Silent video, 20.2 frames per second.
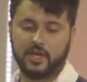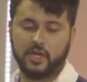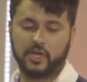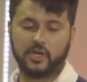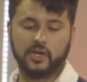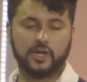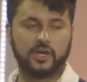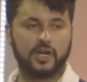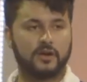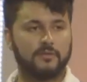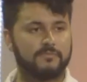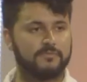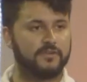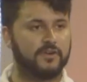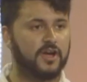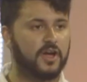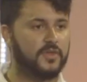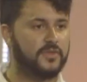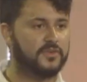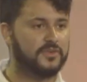your love
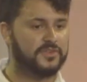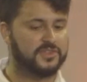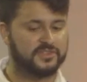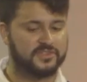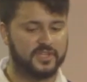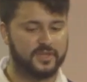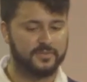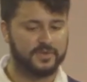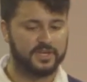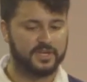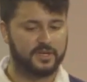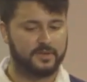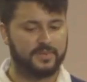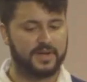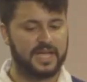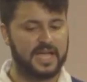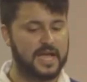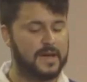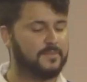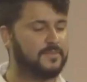for others is limited
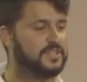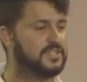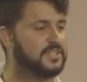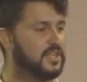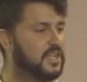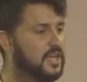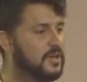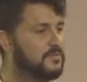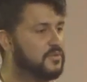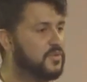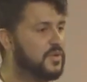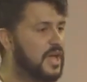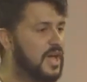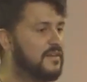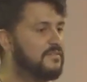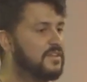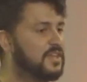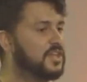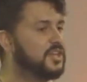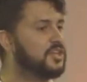by how much love you
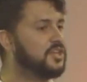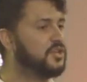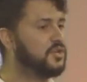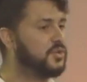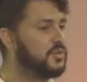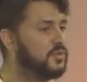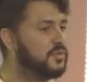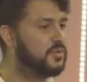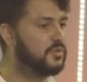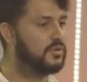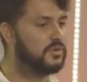have in you.